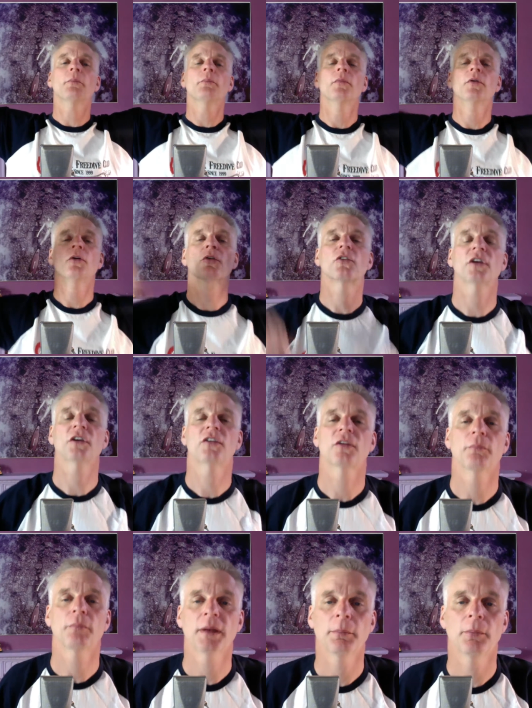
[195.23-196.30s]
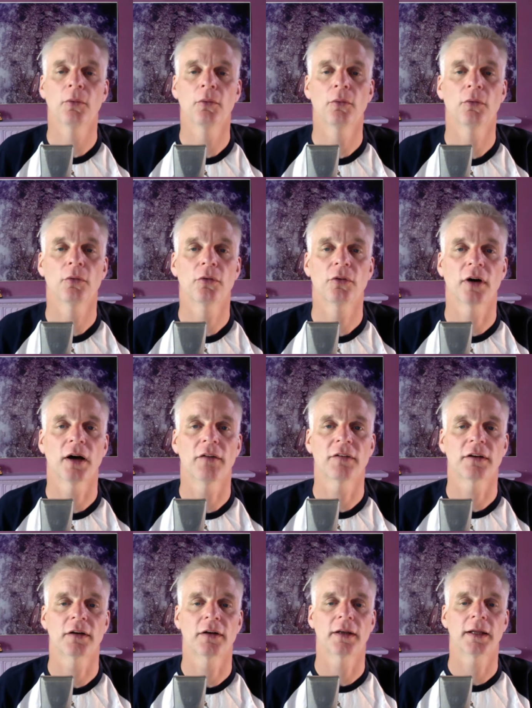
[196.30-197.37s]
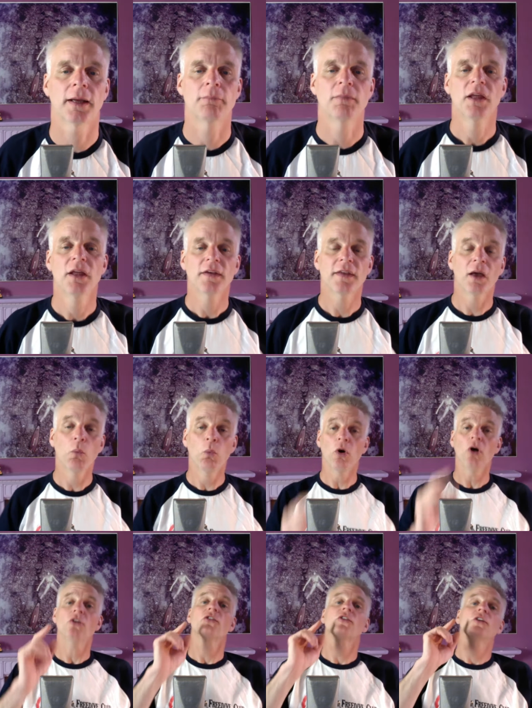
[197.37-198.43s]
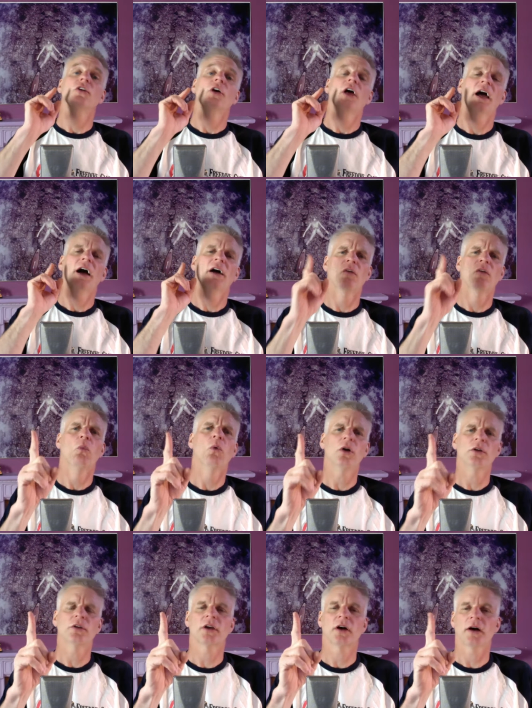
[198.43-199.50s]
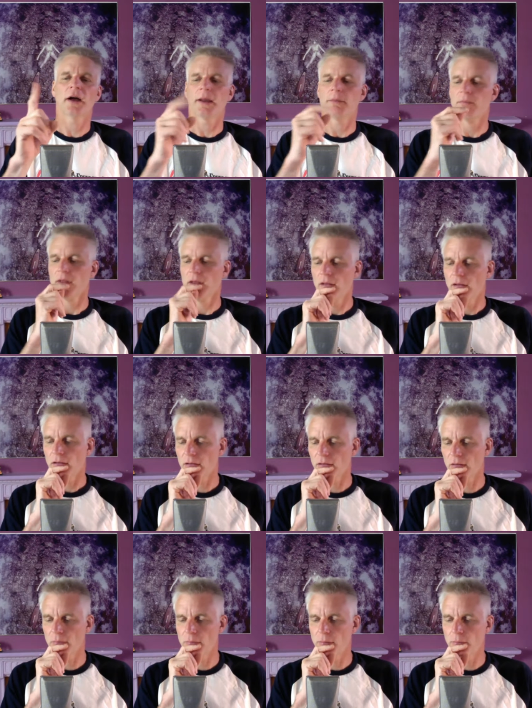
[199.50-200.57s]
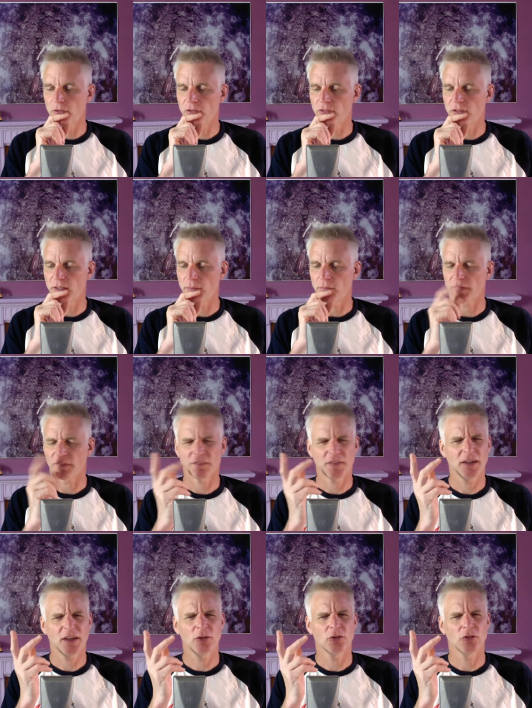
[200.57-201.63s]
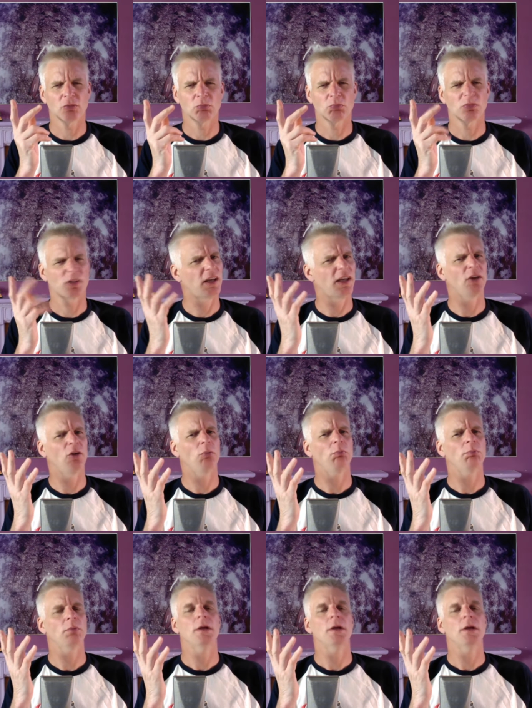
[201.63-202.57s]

you'll see some people diving like that. There was, however, one guy, I can't remember his name, I think it was Guillaume,